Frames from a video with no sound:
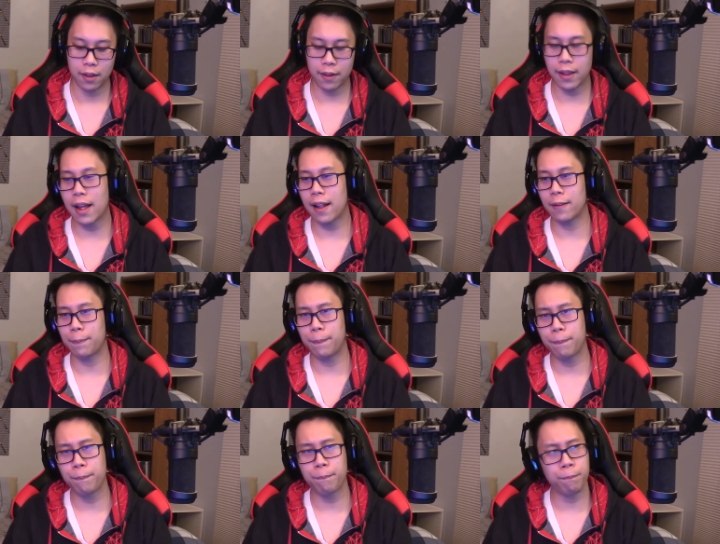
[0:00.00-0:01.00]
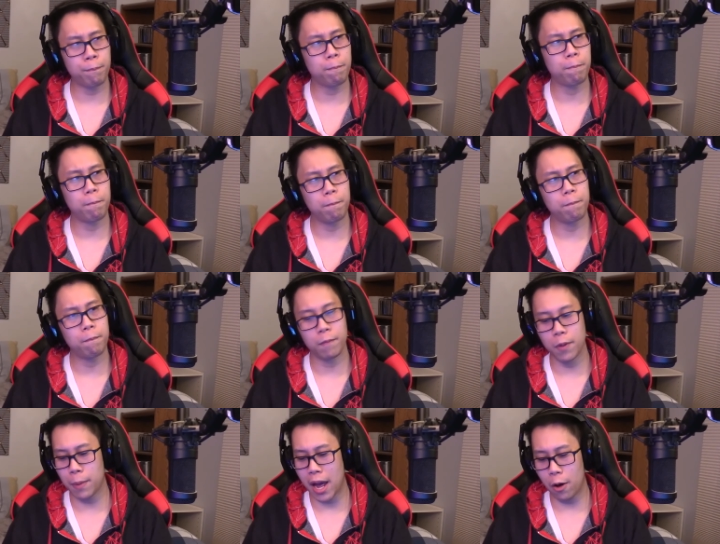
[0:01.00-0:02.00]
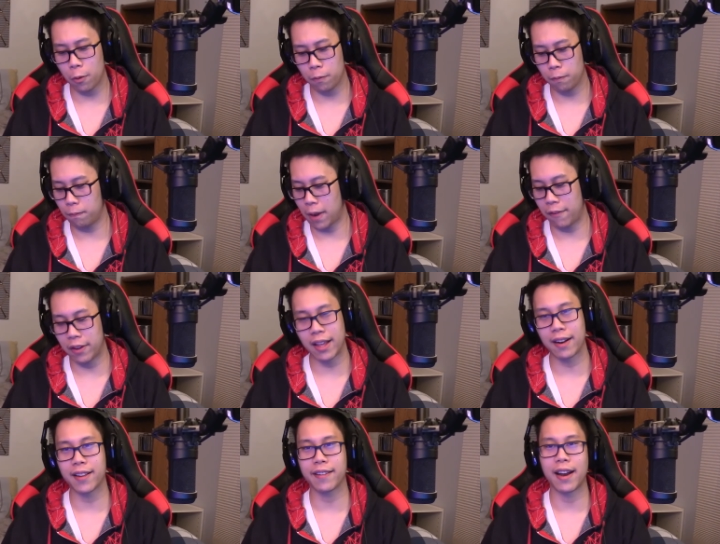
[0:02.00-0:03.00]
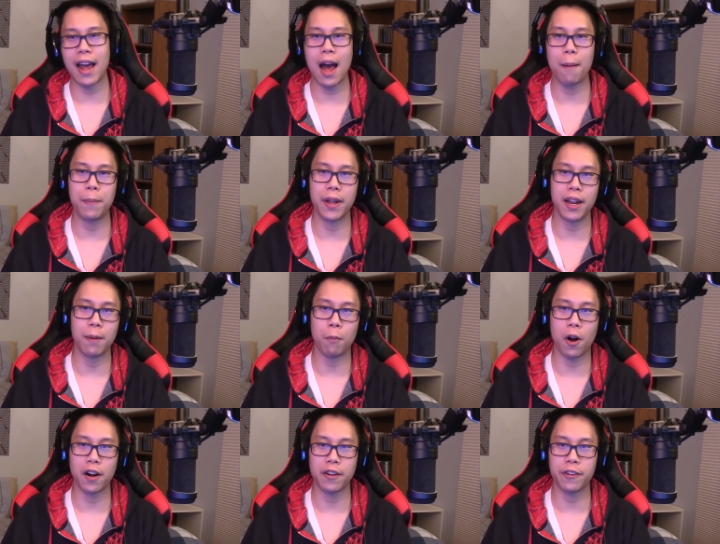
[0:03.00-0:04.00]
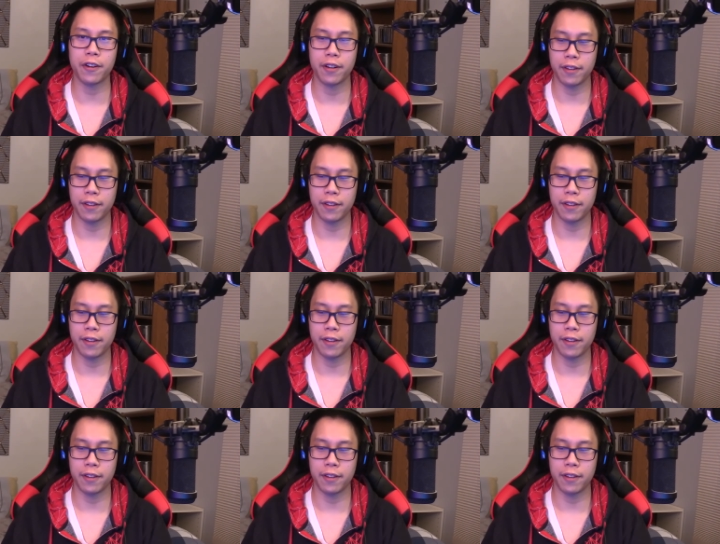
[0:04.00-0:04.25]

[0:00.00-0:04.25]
yeah, that's about everything that's going to happen in March.